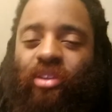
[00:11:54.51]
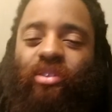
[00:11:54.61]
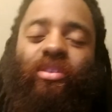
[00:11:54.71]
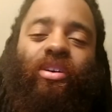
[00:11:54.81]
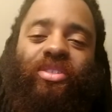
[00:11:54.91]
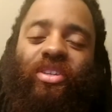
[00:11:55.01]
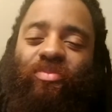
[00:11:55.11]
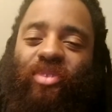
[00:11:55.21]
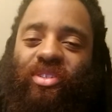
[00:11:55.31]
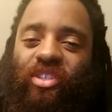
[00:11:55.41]
the
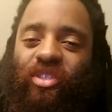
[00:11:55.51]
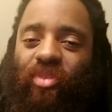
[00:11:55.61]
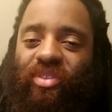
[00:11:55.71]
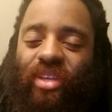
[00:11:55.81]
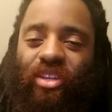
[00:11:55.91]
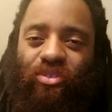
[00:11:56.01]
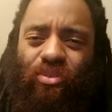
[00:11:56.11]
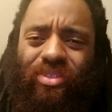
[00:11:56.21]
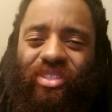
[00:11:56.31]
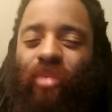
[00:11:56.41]
non-judgment just means that you
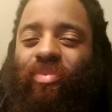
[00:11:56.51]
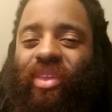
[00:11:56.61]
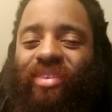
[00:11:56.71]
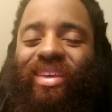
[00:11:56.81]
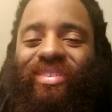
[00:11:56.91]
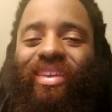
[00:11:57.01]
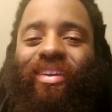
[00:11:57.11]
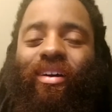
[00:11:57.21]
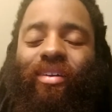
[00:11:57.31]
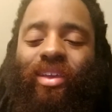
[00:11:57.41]
accept things as they
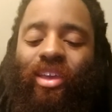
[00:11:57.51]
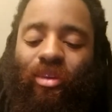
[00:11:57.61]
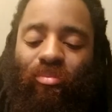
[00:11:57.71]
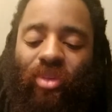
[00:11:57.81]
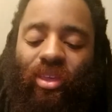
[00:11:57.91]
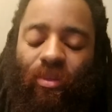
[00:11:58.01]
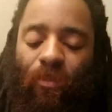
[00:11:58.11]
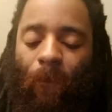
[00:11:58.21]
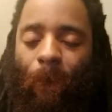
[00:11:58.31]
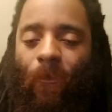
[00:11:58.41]
are. Me,
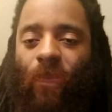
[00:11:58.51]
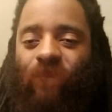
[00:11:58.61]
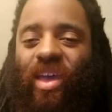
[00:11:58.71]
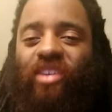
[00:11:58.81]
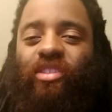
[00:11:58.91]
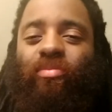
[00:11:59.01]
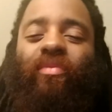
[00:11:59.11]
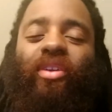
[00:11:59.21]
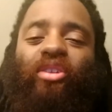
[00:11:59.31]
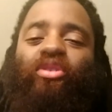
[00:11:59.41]
I used to be a
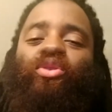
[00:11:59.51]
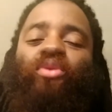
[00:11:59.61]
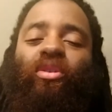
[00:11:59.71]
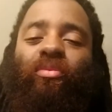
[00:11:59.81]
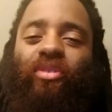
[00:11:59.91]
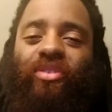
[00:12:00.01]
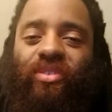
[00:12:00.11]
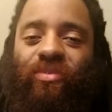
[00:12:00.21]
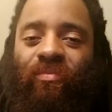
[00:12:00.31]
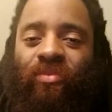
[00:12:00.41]
very controlling
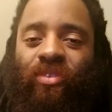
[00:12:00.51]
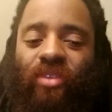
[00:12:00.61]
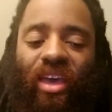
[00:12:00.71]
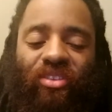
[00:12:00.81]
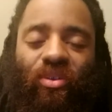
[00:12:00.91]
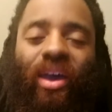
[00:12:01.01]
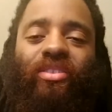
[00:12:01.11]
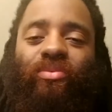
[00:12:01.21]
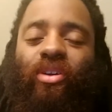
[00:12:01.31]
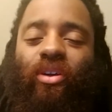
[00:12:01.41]
person, so I had
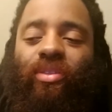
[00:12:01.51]
to work on